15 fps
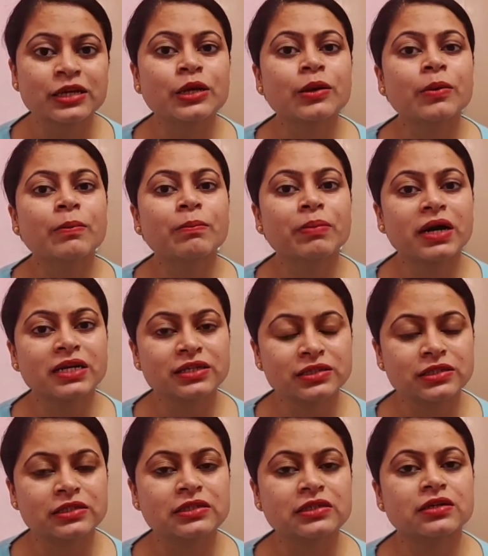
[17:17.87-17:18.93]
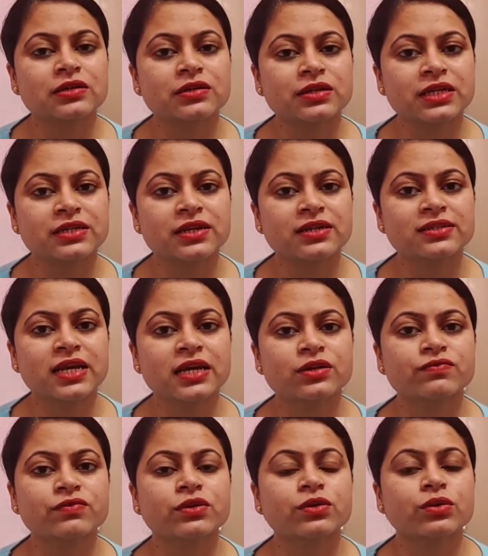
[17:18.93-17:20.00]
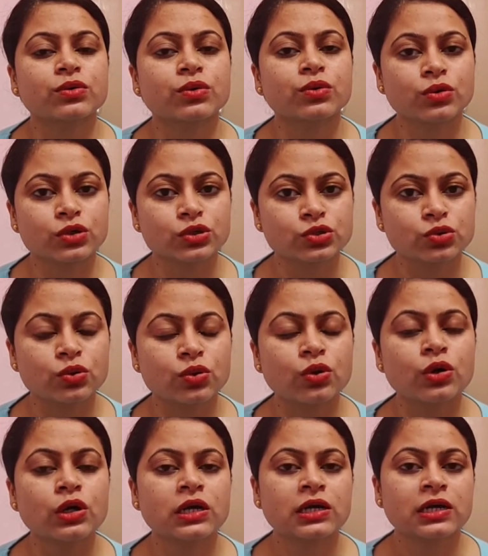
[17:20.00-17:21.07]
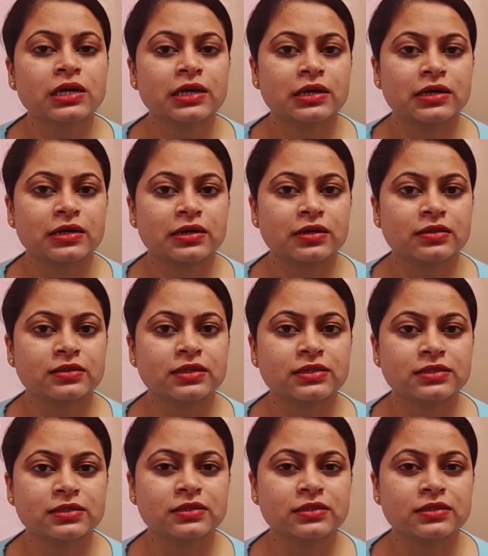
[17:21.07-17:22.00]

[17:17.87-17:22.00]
But readers have also this